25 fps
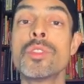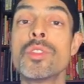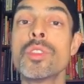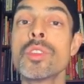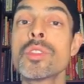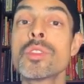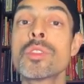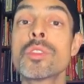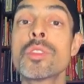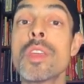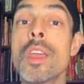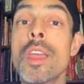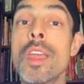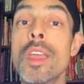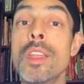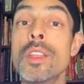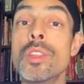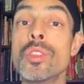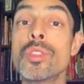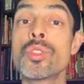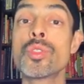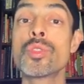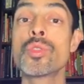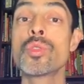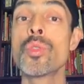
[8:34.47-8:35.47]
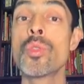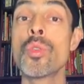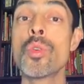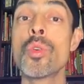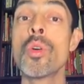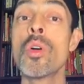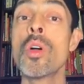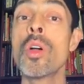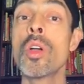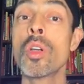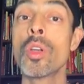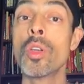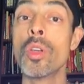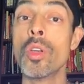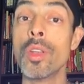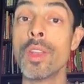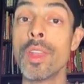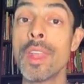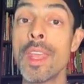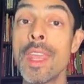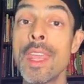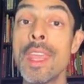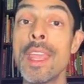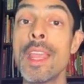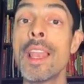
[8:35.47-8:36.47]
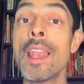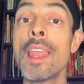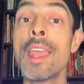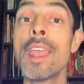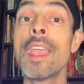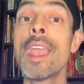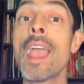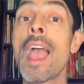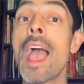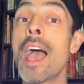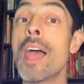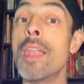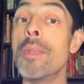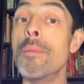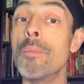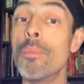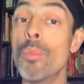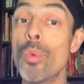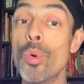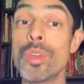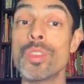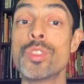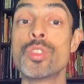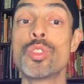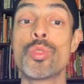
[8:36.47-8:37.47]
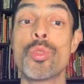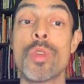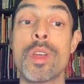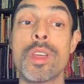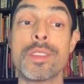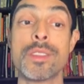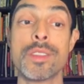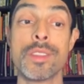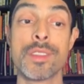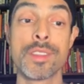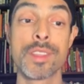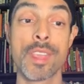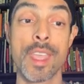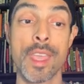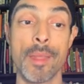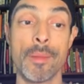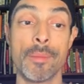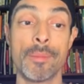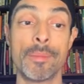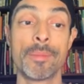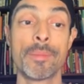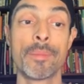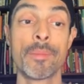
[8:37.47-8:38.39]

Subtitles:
just to ensure good healing and moisturize the skin.